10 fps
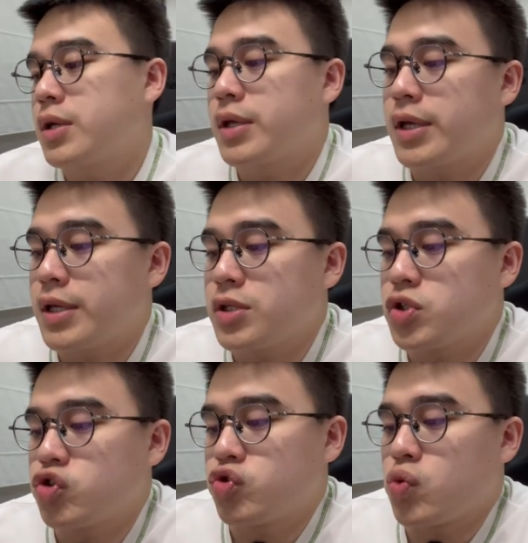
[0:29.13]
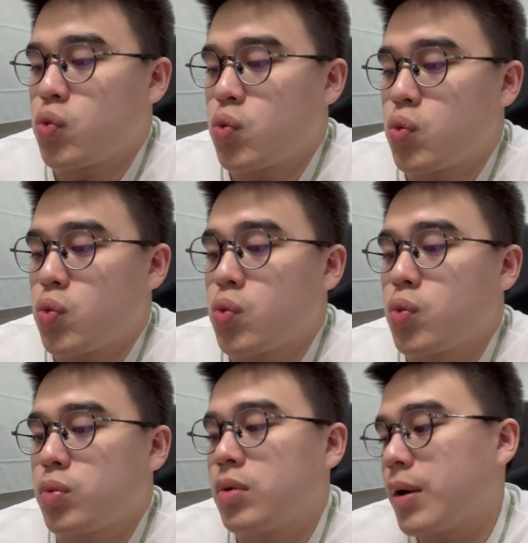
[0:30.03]
Okay, so
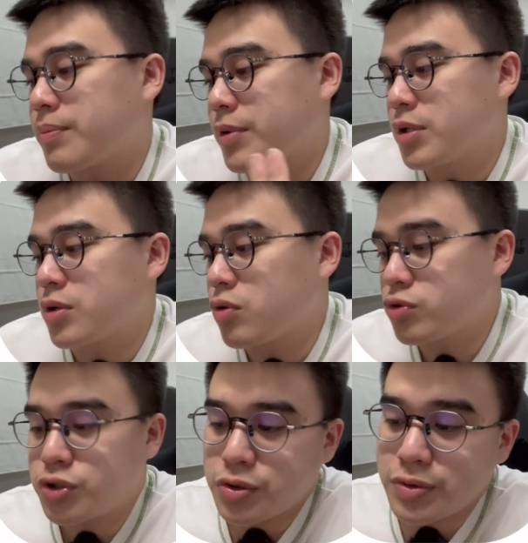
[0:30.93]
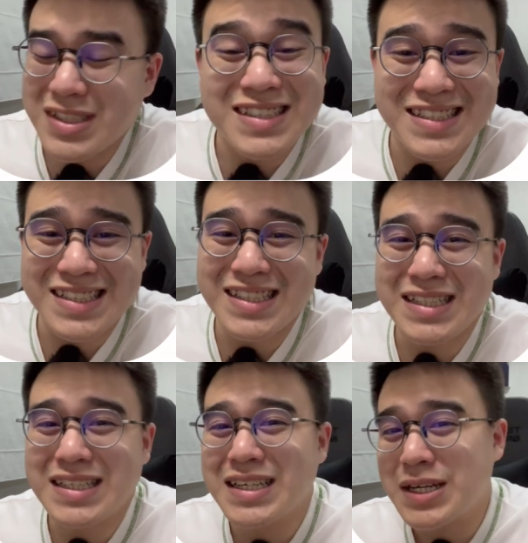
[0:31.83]
I'm gonna go through and
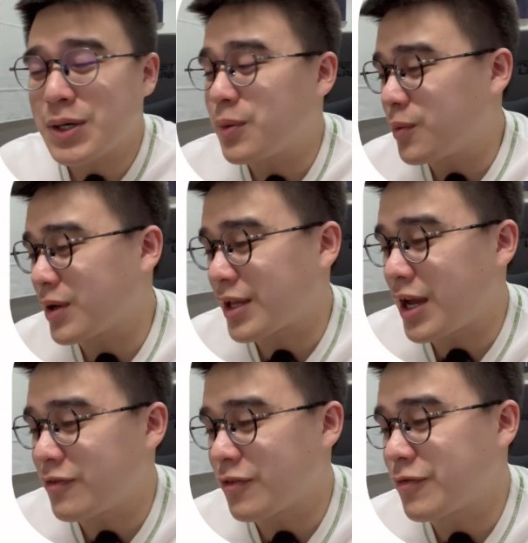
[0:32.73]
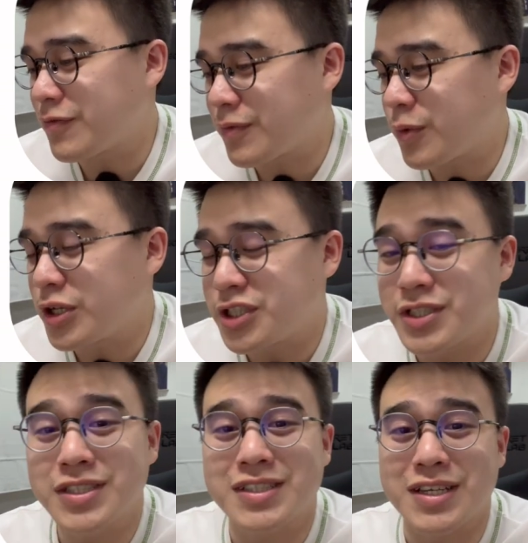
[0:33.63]
see what kind of
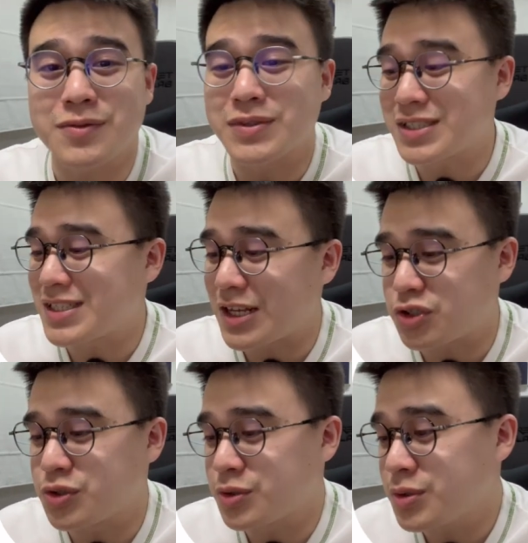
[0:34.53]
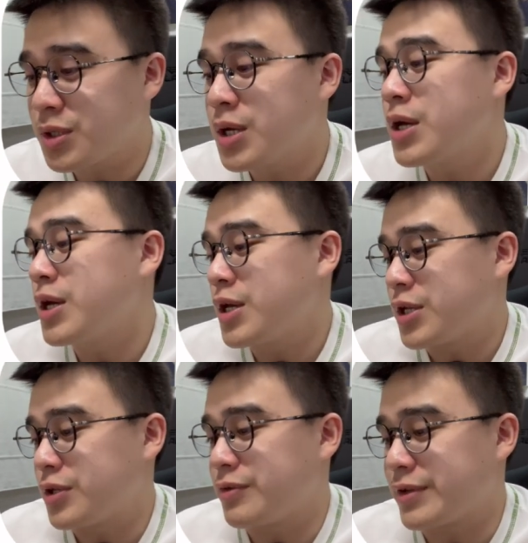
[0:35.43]
questions they were set through
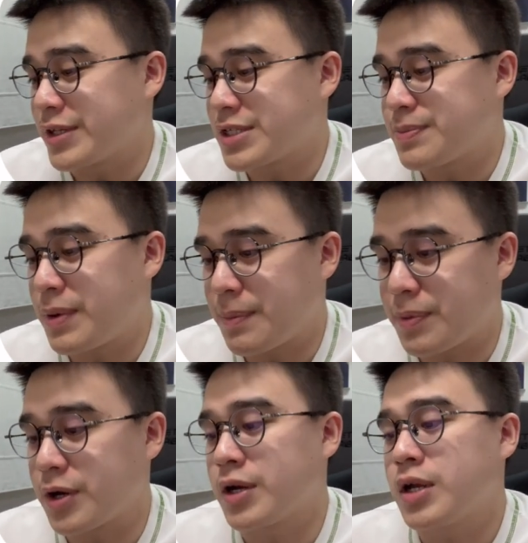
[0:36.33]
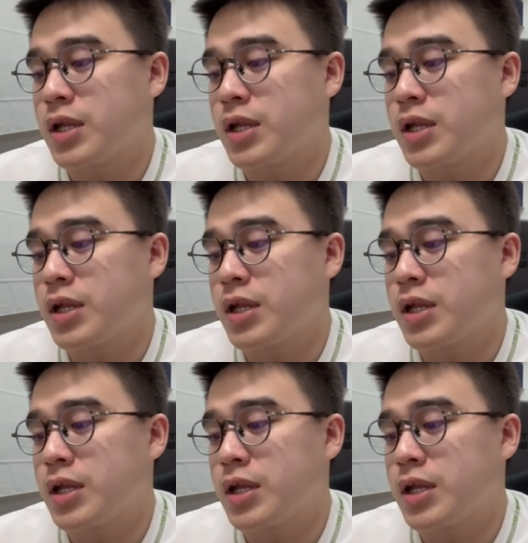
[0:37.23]
during this paper.